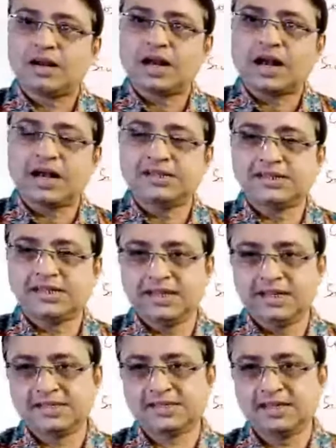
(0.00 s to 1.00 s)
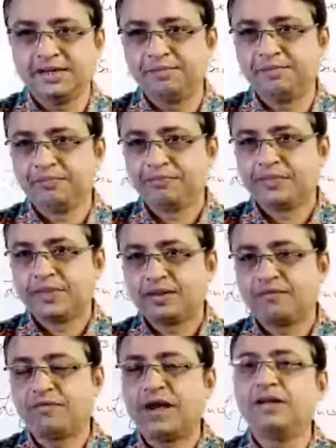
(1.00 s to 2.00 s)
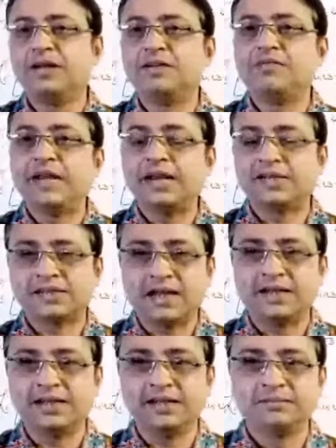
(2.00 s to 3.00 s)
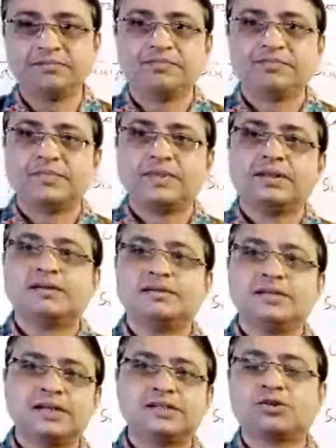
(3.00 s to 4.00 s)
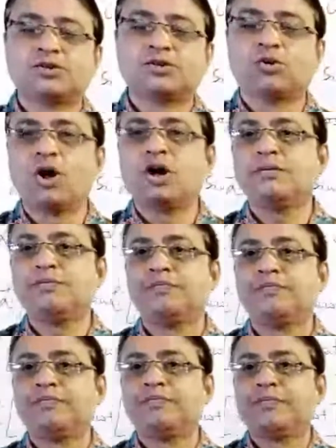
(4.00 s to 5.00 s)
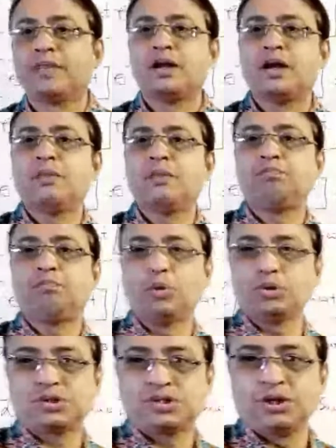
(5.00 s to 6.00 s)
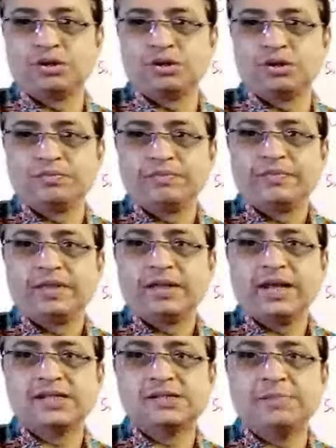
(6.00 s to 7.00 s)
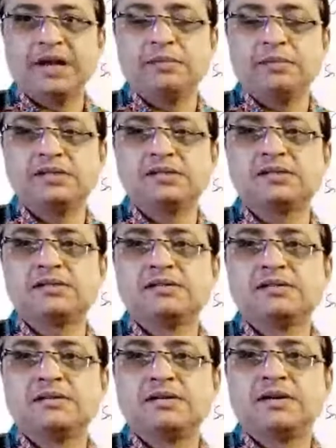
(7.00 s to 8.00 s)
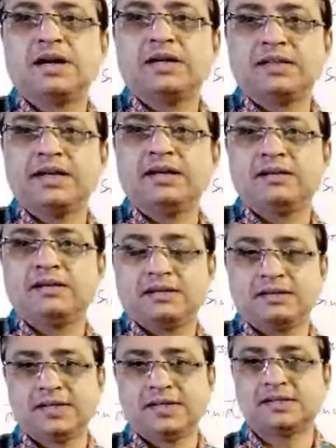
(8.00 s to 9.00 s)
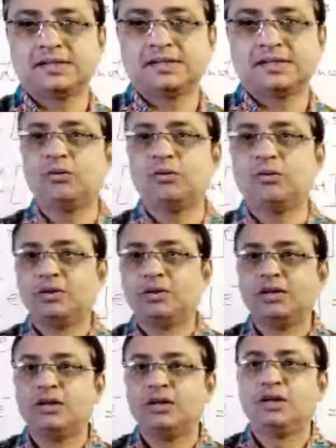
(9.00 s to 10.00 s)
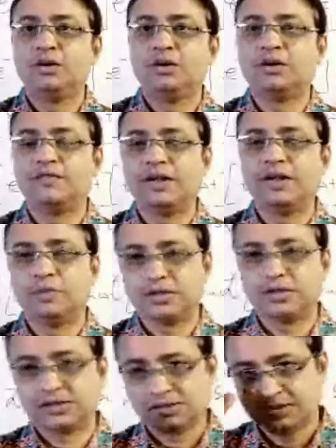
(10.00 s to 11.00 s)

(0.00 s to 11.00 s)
I seriously find it very exciting. Just go on, post your experiments. I think just now you are very much